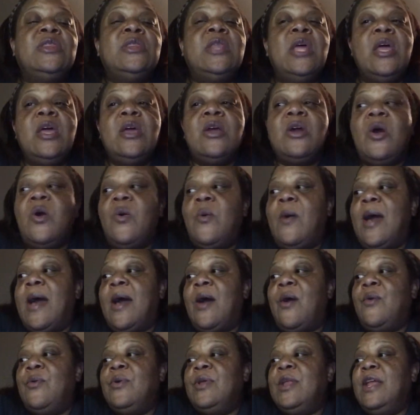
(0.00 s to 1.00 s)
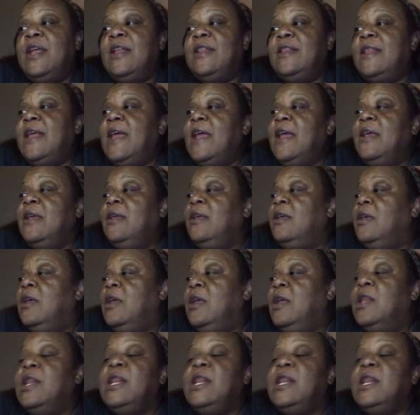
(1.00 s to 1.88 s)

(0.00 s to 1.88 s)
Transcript: they go out and they